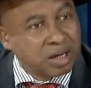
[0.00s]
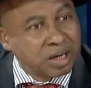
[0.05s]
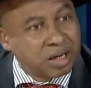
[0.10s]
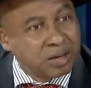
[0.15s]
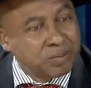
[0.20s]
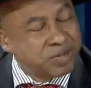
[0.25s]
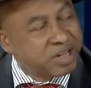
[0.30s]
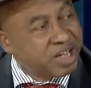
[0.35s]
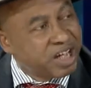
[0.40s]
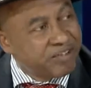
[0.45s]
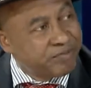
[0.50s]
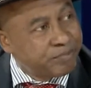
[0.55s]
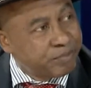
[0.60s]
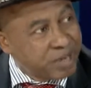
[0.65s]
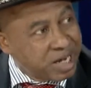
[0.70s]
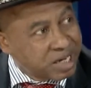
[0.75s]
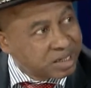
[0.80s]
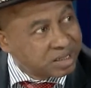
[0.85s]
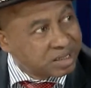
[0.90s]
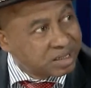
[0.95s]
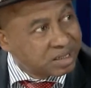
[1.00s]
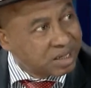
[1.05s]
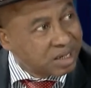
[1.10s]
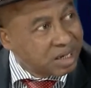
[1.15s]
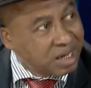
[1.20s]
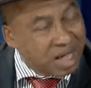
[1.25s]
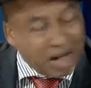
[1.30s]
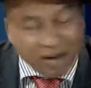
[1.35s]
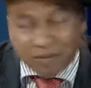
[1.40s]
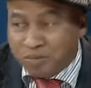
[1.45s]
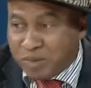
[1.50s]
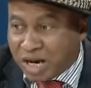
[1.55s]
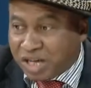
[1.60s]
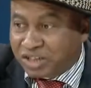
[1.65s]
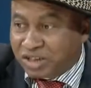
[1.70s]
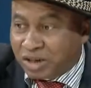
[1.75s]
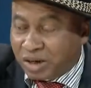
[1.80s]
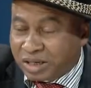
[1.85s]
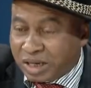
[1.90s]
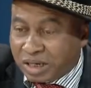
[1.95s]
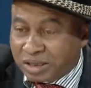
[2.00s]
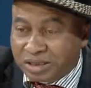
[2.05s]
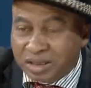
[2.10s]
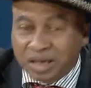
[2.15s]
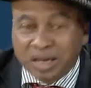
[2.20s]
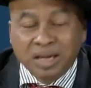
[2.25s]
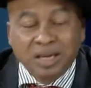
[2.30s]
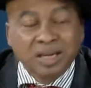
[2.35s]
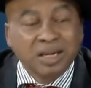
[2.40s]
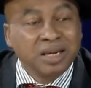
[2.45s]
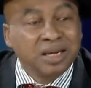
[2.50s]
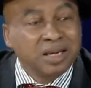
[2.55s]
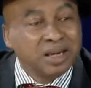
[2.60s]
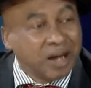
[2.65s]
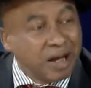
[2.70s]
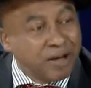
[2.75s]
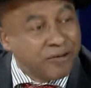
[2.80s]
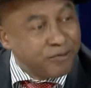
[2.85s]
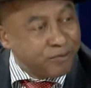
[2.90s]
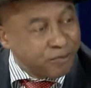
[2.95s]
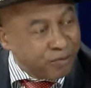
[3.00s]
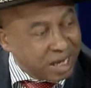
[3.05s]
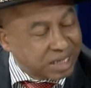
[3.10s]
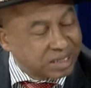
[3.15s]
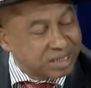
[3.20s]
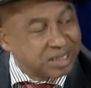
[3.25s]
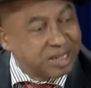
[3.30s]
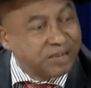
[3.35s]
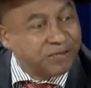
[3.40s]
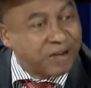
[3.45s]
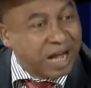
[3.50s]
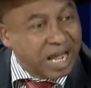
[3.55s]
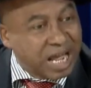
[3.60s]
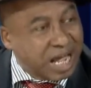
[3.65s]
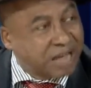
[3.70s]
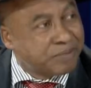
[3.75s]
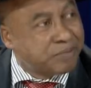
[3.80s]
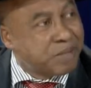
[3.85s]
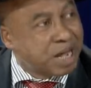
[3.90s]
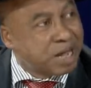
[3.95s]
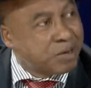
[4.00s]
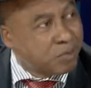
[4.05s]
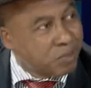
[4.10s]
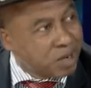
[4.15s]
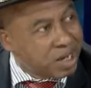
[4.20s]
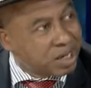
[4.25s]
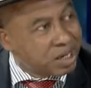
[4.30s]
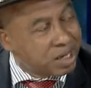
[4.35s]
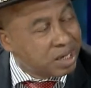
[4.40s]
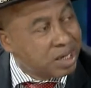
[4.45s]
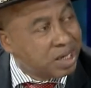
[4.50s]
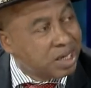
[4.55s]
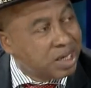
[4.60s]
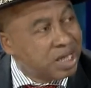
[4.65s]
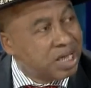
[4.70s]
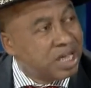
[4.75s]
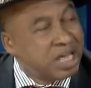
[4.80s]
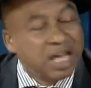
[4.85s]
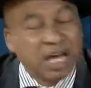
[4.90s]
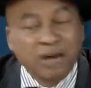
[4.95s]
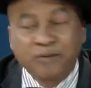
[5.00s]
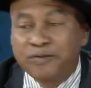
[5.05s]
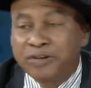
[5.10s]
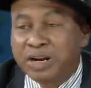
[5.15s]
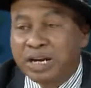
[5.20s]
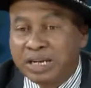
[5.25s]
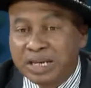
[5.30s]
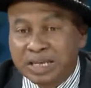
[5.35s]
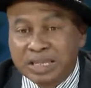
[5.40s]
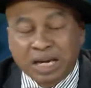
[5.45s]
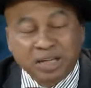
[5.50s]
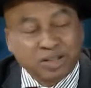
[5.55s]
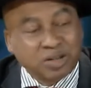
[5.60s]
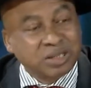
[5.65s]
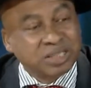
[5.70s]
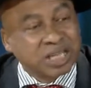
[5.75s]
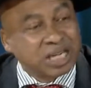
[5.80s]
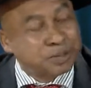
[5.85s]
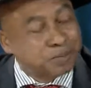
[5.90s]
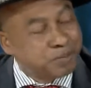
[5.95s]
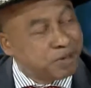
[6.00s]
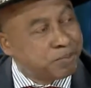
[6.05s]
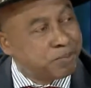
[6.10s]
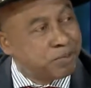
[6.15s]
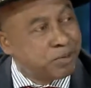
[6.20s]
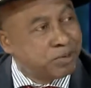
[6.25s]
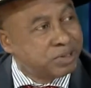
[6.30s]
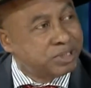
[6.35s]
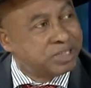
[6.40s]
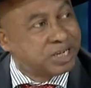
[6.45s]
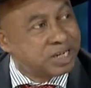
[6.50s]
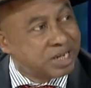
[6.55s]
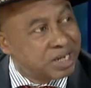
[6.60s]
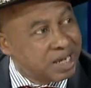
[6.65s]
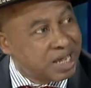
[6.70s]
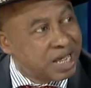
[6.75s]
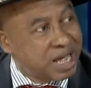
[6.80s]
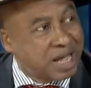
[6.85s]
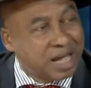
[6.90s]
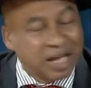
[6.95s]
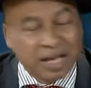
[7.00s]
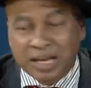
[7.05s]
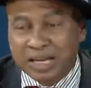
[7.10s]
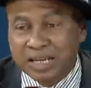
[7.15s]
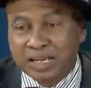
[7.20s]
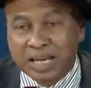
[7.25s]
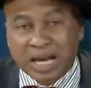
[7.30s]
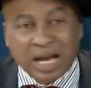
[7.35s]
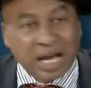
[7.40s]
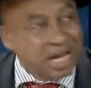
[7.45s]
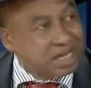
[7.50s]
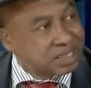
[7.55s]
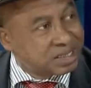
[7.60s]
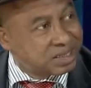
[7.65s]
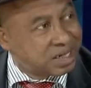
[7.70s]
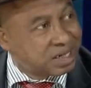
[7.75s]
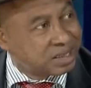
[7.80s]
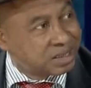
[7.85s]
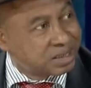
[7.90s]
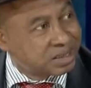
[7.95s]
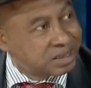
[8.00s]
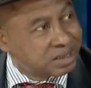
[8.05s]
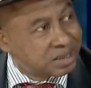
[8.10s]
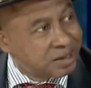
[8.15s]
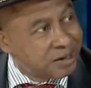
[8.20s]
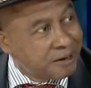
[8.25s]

be half-baked. I make sure that, in fact, if I had my way, every leader, just as people declare their assets,